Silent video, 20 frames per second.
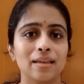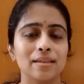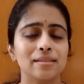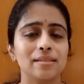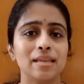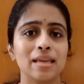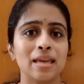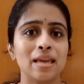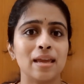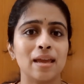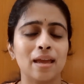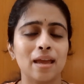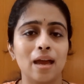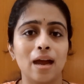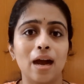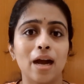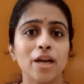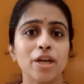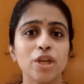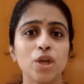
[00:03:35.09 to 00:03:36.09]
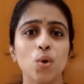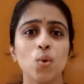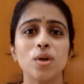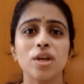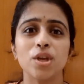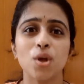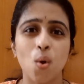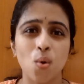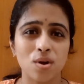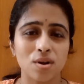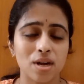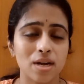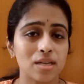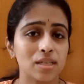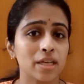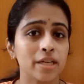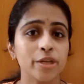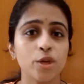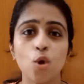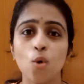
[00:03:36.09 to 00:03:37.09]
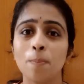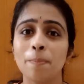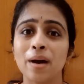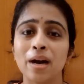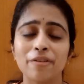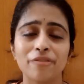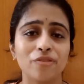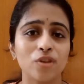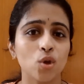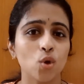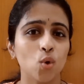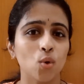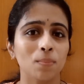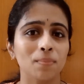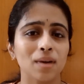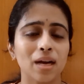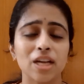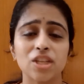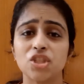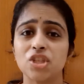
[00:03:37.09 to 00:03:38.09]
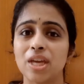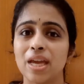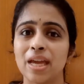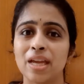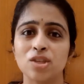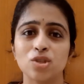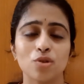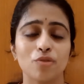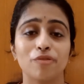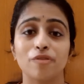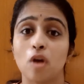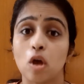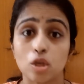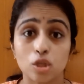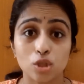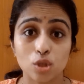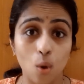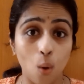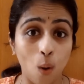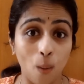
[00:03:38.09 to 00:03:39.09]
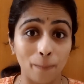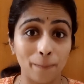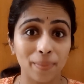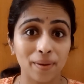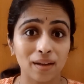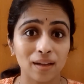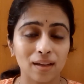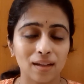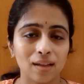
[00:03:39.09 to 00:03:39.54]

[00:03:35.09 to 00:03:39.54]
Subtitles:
See, a new deodorant, a new perfume, a change of soap,